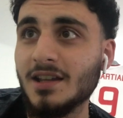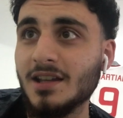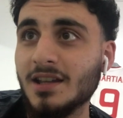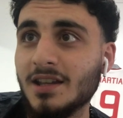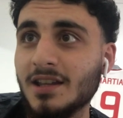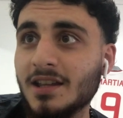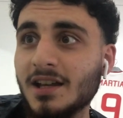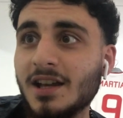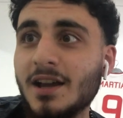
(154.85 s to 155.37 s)

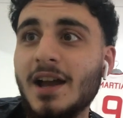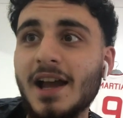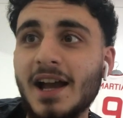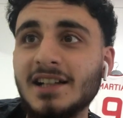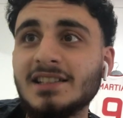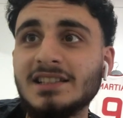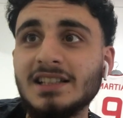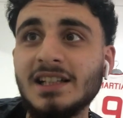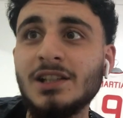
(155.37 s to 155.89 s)
Yeah,
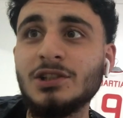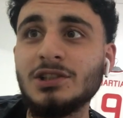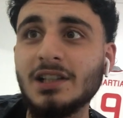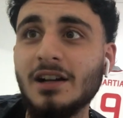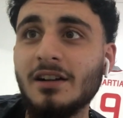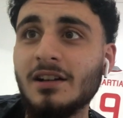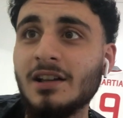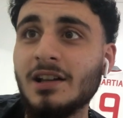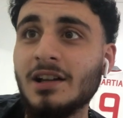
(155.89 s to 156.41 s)
actually, it looks
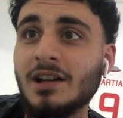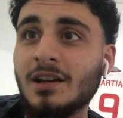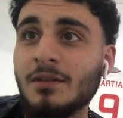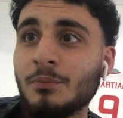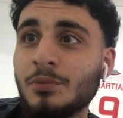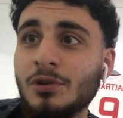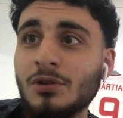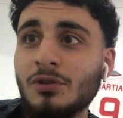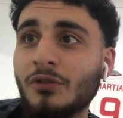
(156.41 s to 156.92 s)
like a
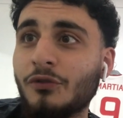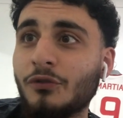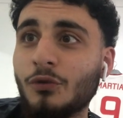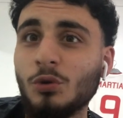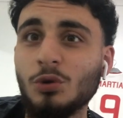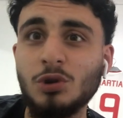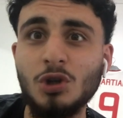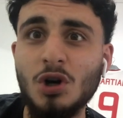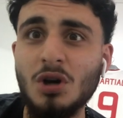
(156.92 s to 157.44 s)

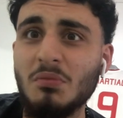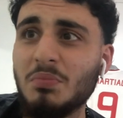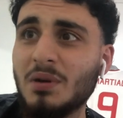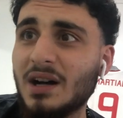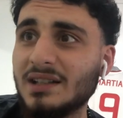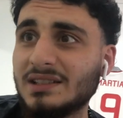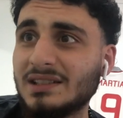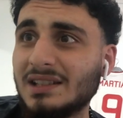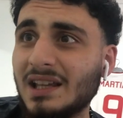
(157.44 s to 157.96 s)
beautiful long
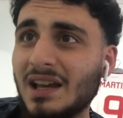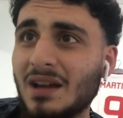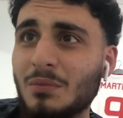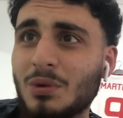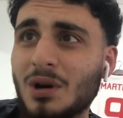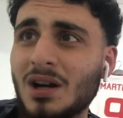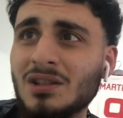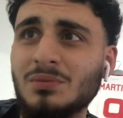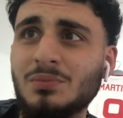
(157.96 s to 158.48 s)
pass there,
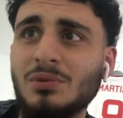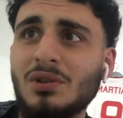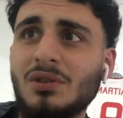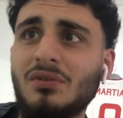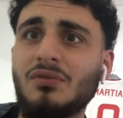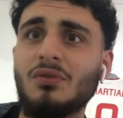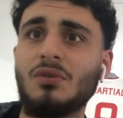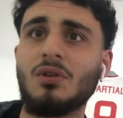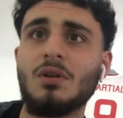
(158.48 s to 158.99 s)
bro. That's
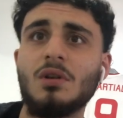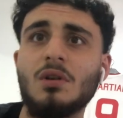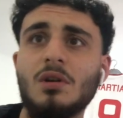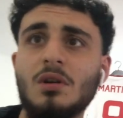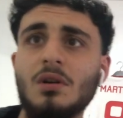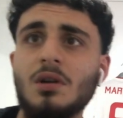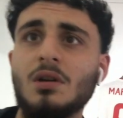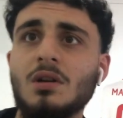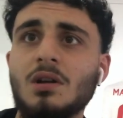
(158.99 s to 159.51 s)
beautiful.
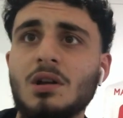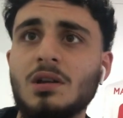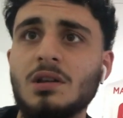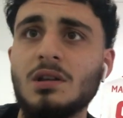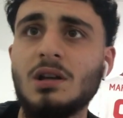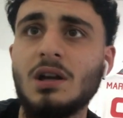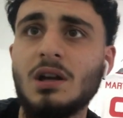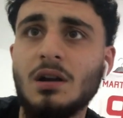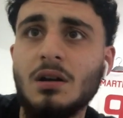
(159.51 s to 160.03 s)

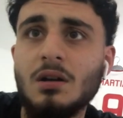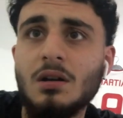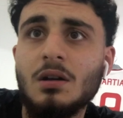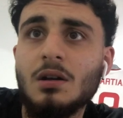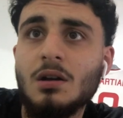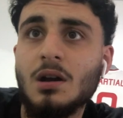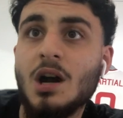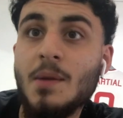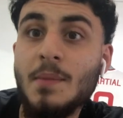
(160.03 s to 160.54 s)
Yeah.
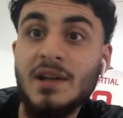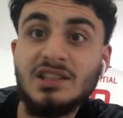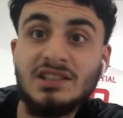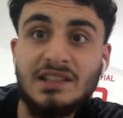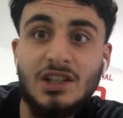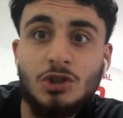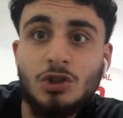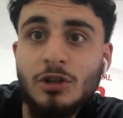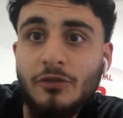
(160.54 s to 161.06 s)
And
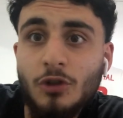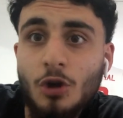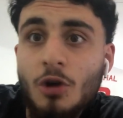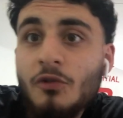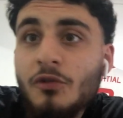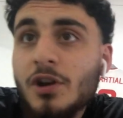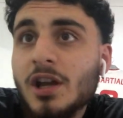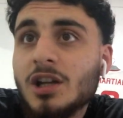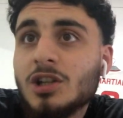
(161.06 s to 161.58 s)
stay tuned for the whole
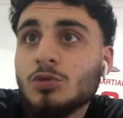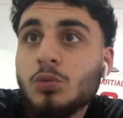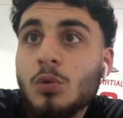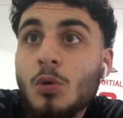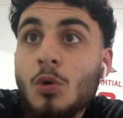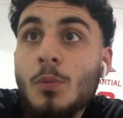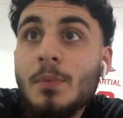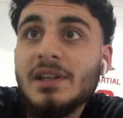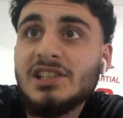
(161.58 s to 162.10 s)
video because we
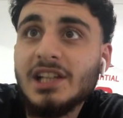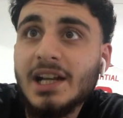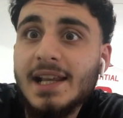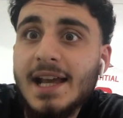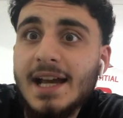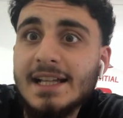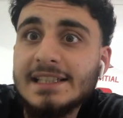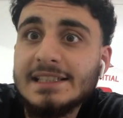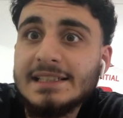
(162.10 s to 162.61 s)
will be checking
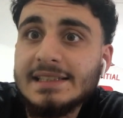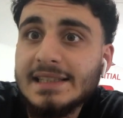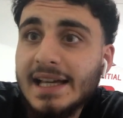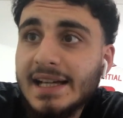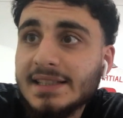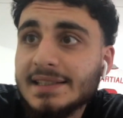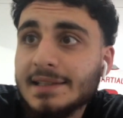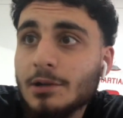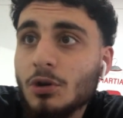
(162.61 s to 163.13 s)
out his
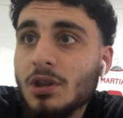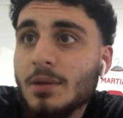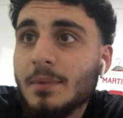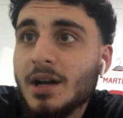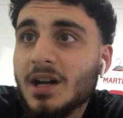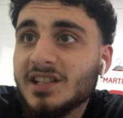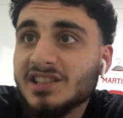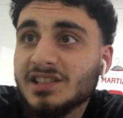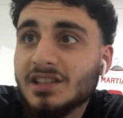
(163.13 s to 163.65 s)
stats and all them
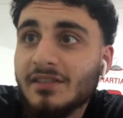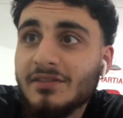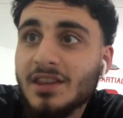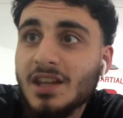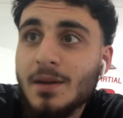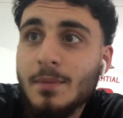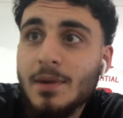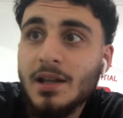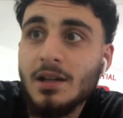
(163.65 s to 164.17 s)
kind of stuff
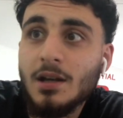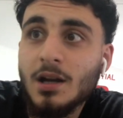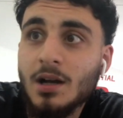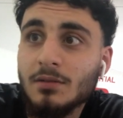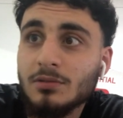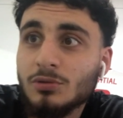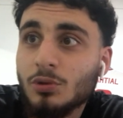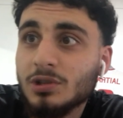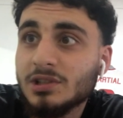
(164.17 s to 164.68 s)
there, man,
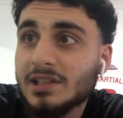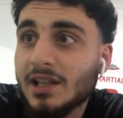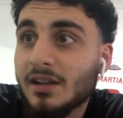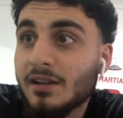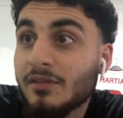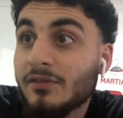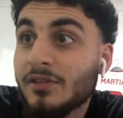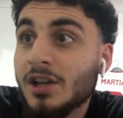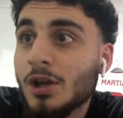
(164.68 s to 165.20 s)
towards the end
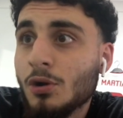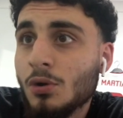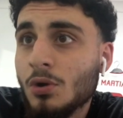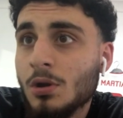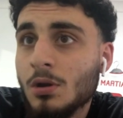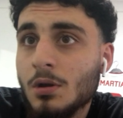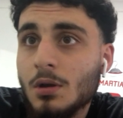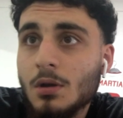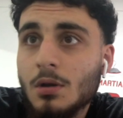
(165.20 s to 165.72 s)
of the video.
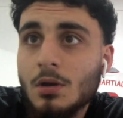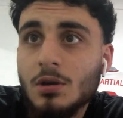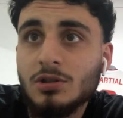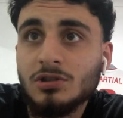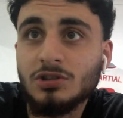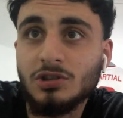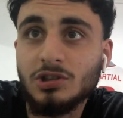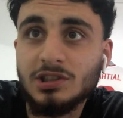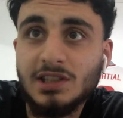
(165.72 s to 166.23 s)

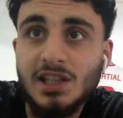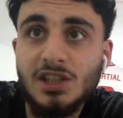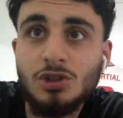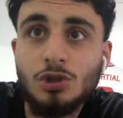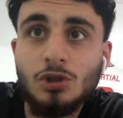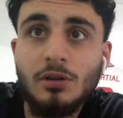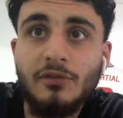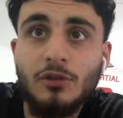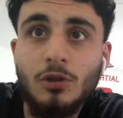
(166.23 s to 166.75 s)
So stay
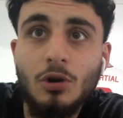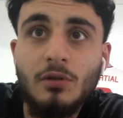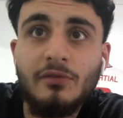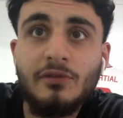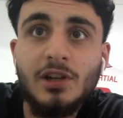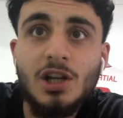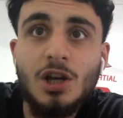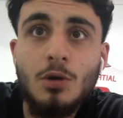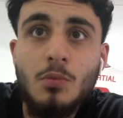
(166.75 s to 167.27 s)
tuned for the whole
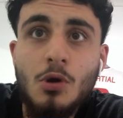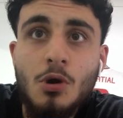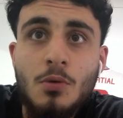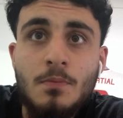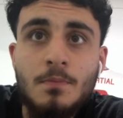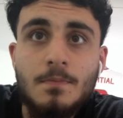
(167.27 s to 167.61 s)
video, bro.